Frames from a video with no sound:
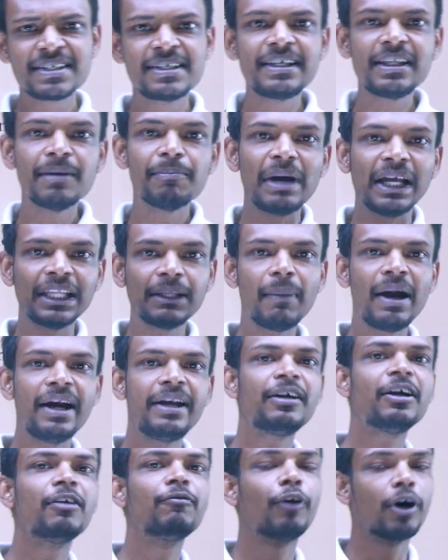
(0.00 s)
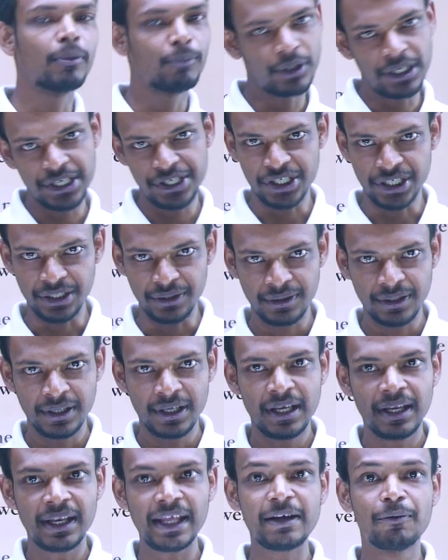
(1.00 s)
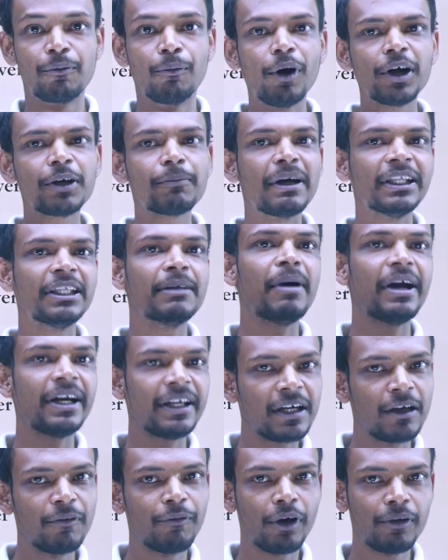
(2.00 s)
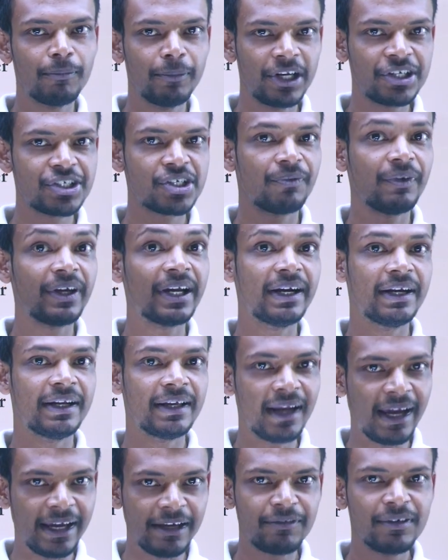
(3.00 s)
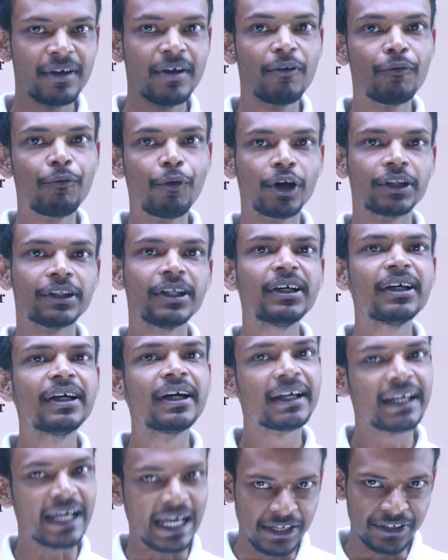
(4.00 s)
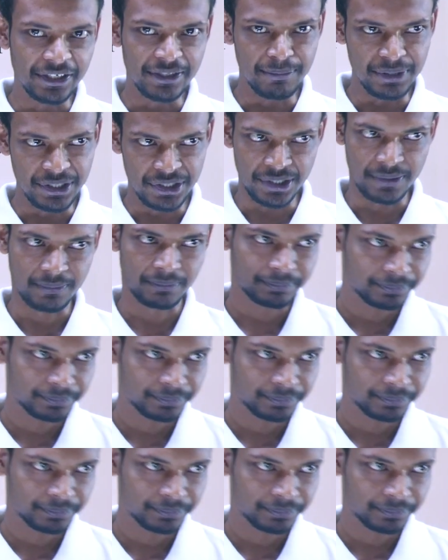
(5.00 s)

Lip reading: see the mathematical formulation, like what mathematical formulation we can derive for the calorimeter.